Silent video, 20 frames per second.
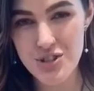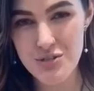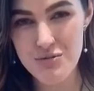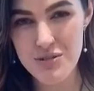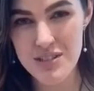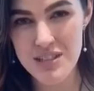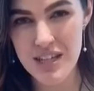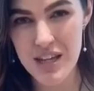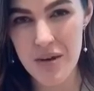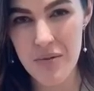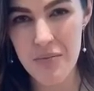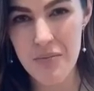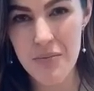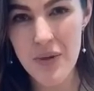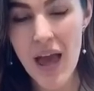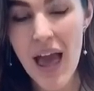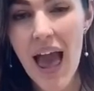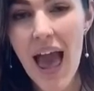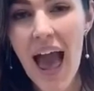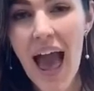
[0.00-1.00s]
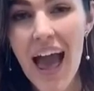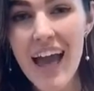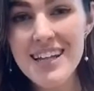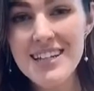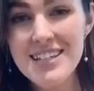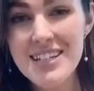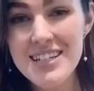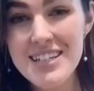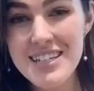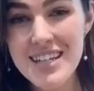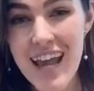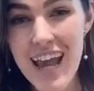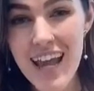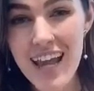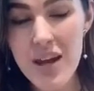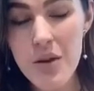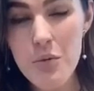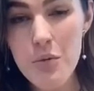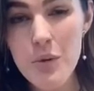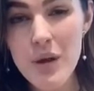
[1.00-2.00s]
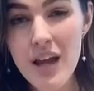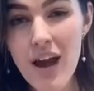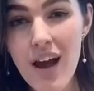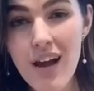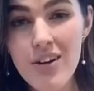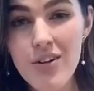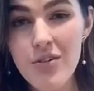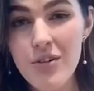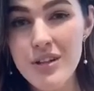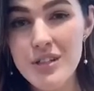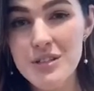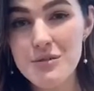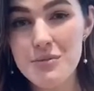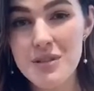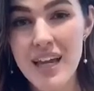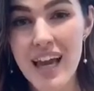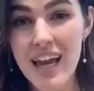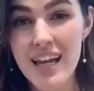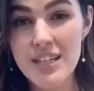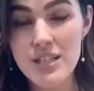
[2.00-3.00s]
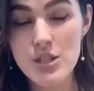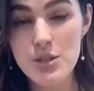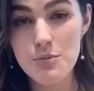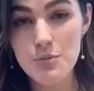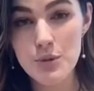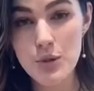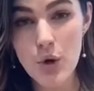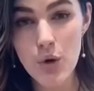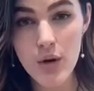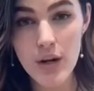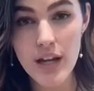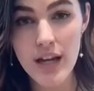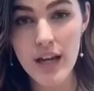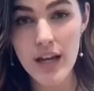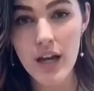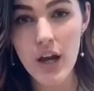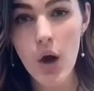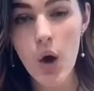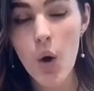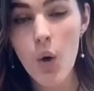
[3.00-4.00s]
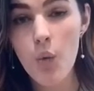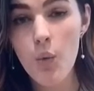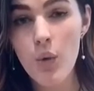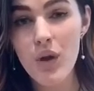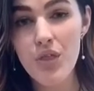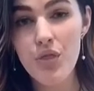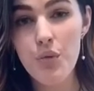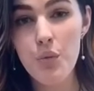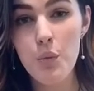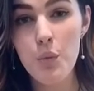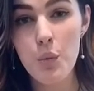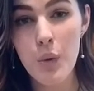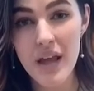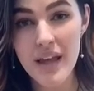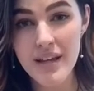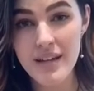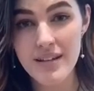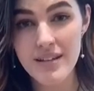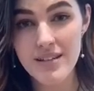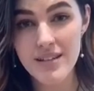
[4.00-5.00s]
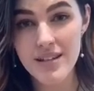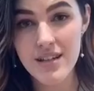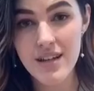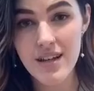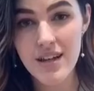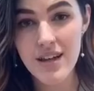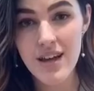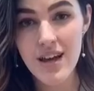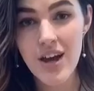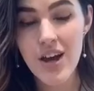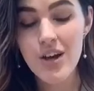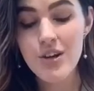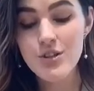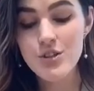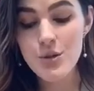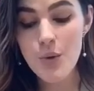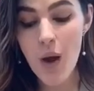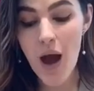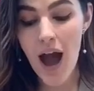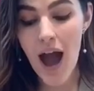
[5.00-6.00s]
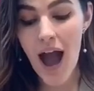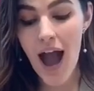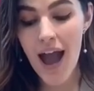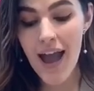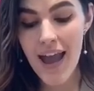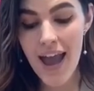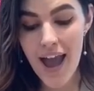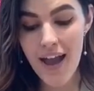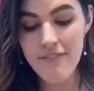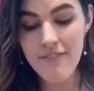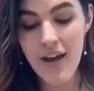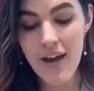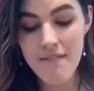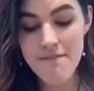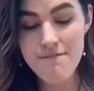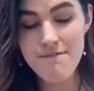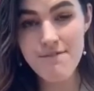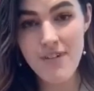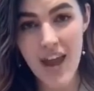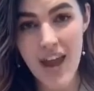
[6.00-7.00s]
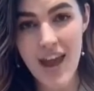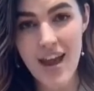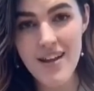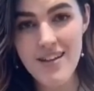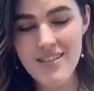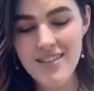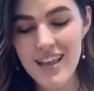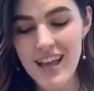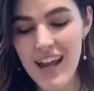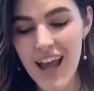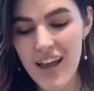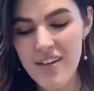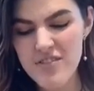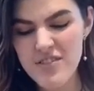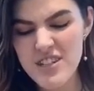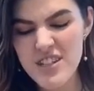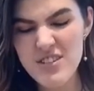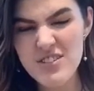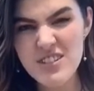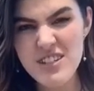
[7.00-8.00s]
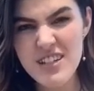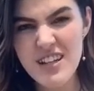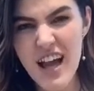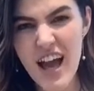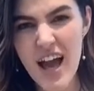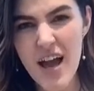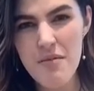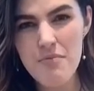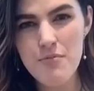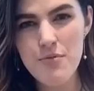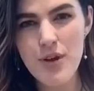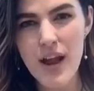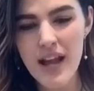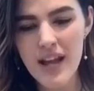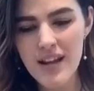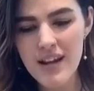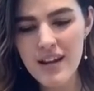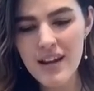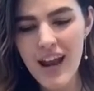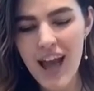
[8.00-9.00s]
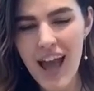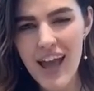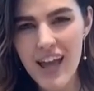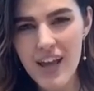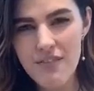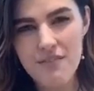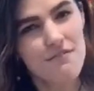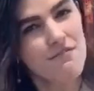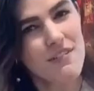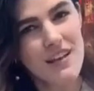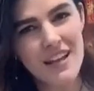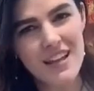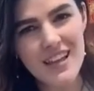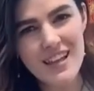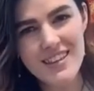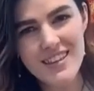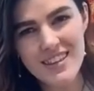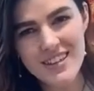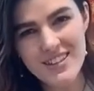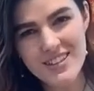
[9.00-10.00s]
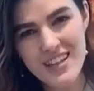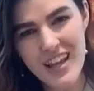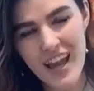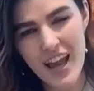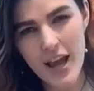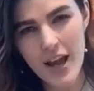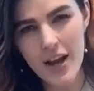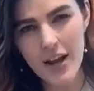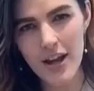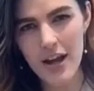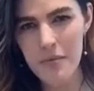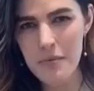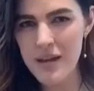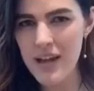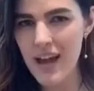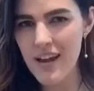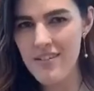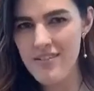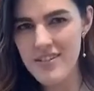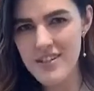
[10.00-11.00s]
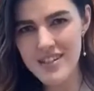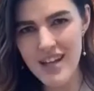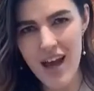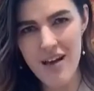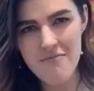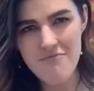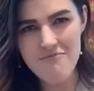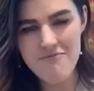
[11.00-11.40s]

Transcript: Museum. And today we are going to be exploring with wind. So I have a fan that I've tilted upright. I can feel it, there's air coming out of the top.